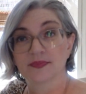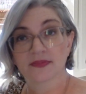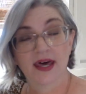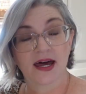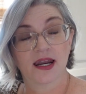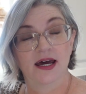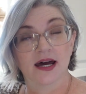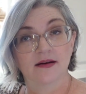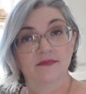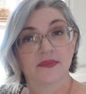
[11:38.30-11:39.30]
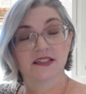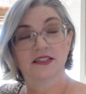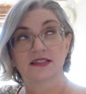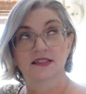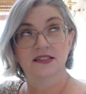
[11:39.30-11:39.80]
that
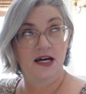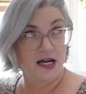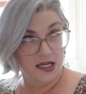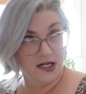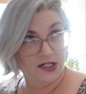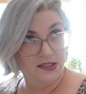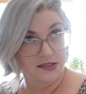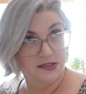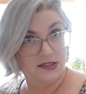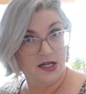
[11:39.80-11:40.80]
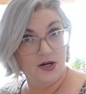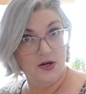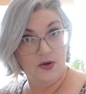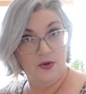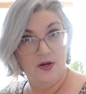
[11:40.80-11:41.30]
is not here,
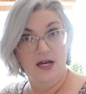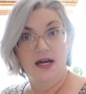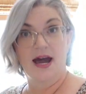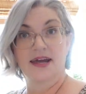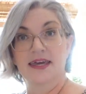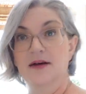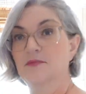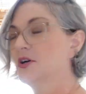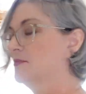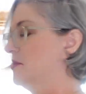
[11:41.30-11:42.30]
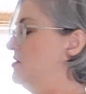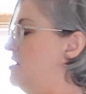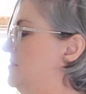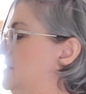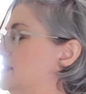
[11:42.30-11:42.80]
so I can't put up the
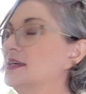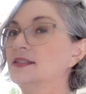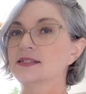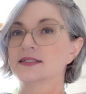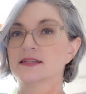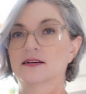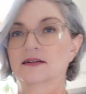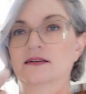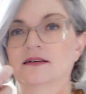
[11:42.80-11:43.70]
art, but this is the